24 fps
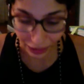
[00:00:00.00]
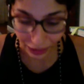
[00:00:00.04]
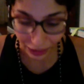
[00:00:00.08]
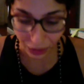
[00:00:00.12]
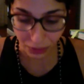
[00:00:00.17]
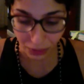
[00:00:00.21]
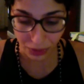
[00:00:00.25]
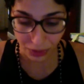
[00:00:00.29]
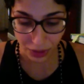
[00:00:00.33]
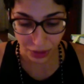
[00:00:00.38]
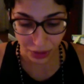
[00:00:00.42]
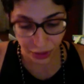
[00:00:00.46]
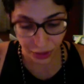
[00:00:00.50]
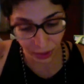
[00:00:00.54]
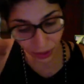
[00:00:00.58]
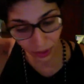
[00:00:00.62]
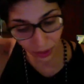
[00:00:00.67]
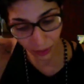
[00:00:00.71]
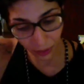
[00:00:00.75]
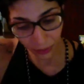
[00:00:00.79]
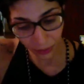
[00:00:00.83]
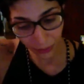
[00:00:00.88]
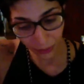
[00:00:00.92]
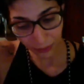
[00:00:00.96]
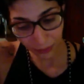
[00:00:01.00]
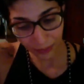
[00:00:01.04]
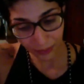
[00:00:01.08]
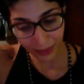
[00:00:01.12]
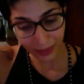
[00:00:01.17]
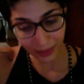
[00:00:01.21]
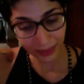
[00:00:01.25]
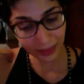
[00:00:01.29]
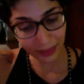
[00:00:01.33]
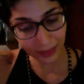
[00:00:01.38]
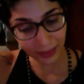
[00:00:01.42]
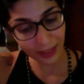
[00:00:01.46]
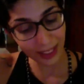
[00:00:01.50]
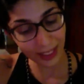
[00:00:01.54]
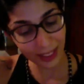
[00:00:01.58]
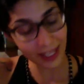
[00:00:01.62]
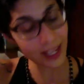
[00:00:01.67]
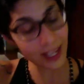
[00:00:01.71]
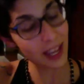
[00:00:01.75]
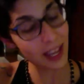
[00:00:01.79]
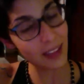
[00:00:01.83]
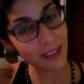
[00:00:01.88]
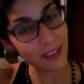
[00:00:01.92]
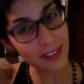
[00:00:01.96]
you to do,
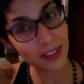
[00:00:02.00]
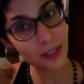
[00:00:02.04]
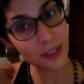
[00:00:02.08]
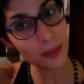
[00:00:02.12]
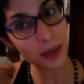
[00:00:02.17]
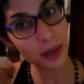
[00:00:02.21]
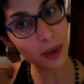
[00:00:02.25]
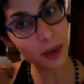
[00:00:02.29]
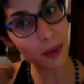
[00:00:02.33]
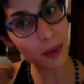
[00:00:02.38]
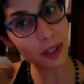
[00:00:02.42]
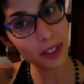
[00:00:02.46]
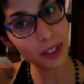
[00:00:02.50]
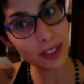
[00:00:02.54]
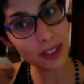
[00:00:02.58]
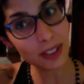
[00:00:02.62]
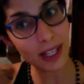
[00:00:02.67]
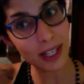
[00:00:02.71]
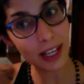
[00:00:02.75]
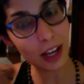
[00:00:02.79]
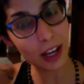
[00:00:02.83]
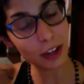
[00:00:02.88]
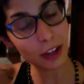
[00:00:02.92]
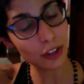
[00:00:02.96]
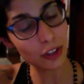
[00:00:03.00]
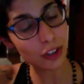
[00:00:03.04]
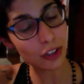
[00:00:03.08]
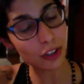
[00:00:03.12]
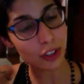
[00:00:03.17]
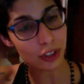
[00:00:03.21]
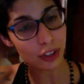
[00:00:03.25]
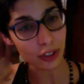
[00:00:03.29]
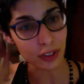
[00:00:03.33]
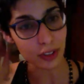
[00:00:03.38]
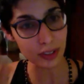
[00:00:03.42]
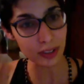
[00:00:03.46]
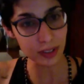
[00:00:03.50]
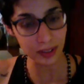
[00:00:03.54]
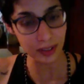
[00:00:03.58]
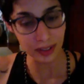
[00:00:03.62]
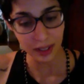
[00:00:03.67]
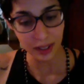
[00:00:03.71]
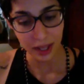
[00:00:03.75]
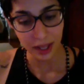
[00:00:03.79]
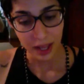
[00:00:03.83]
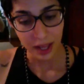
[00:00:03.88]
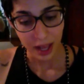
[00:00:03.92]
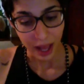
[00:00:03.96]
and this is where I want you to take out your journals,
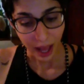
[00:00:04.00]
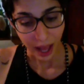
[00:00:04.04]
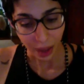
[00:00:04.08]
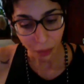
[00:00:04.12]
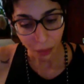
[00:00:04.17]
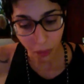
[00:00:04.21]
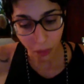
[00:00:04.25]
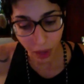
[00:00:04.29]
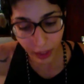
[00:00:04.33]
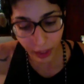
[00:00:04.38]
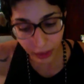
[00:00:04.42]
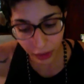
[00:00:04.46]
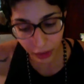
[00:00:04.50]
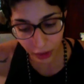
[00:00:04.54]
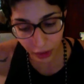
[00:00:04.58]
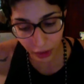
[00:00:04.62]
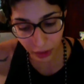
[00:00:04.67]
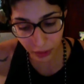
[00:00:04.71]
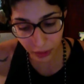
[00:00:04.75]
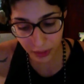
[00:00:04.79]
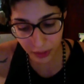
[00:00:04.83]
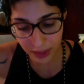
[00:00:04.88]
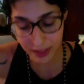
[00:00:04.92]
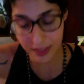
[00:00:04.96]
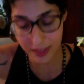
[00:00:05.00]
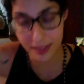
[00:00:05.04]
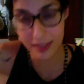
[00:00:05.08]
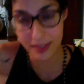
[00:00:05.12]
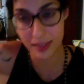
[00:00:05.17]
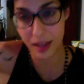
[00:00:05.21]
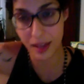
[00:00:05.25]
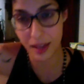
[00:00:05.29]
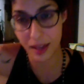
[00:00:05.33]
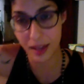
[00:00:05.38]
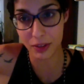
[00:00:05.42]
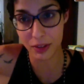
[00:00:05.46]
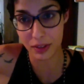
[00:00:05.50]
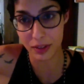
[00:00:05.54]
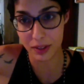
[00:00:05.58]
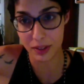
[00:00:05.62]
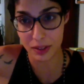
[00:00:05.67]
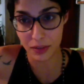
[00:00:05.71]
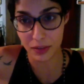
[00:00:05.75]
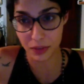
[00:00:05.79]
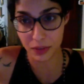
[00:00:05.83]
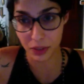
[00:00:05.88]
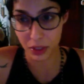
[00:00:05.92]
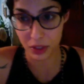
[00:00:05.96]
I want you to discover
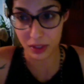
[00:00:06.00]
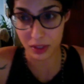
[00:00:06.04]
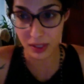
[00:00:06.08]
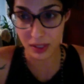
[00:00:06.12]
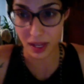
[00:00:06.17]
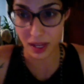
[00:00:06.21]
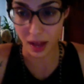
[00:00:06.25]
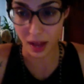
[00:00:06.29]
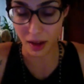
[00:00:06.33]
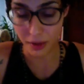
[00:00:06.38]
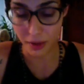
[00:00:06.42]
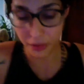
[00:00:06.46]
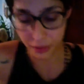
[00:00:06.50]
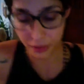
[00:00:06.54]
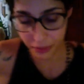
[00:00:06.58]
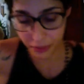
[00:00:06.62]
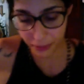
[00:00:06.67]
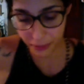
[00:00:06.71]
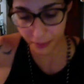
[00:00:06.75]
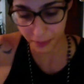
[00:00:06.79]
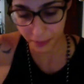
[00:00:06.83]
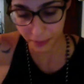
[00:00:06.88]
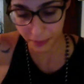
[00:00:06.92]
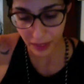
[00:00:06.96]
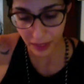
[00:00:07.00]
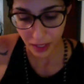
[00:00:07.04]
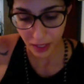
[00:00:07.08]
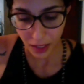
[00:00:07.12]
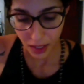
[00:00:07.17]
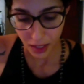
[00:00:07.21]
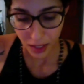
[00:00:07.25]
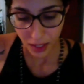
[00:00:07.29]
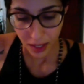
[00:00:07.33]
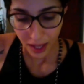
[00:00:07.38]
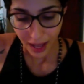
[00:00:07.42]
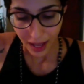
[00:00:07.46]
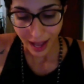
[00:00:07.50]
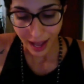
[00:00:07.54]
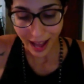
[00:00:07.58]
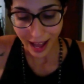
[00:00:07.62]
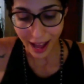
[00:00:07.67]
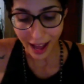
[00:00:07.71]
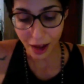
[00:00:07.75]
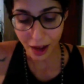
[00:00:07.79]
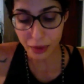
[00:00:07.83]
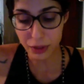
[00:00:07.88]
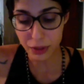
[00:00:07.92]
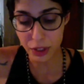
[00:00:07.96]
this for yourself.
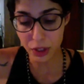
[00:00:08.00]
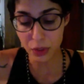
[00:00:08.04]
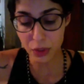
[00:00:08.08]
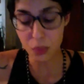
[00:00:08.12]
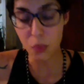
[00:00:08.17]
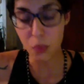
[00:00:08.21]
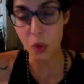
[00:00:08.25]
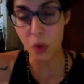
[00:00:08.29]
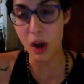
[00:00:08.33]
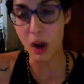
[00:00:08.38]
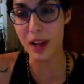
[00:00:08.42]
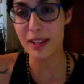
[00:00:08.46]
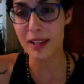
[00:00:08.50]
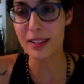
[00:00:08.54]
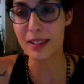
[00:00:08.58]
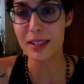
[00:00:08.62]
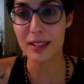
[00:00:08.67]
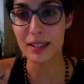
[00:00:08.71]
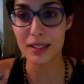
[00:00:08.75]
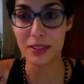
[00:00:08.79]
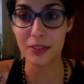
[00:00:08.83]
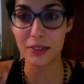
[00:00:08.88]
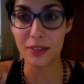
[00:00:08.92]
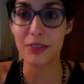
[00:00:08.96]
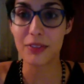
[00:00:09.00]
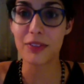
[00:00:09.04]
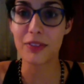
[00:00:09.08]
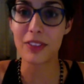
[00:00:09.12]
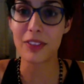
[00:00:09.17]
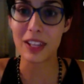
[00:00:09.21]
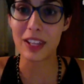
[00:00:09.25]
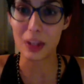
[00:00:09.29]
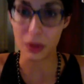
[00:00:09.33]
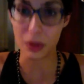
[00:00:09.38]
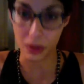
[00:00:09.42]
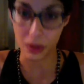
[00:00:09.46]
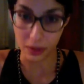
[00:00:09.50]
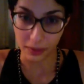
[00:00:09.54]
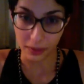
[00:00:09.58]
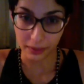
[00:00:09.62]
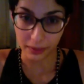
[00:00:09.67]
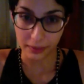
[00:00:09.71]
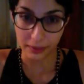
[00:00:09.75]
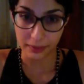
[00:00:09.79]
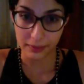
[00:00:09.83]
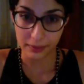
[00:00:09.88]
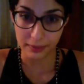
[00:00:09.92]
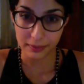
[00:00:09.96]
How do you want to feel
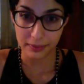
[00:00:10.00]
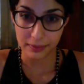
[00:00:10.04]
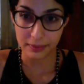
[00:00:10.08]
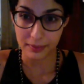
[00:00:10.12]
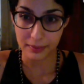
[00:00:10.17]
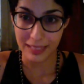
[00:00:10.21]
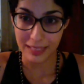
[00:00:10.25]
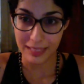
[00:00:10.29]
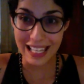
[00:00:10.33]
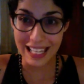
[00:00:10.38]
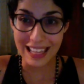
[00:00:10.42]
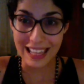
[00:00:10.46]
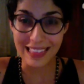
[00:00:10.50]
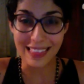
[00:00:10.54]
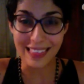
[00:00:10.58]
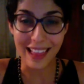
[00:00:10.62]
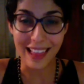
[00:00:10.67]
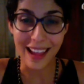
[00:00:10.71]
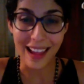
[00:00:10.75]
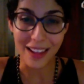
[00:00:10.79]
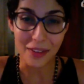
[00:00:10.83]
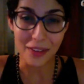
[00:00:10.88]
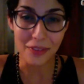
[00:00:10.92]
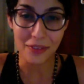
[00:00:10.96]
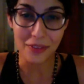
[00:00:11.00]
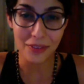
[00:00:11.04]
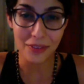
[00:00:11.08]
in life?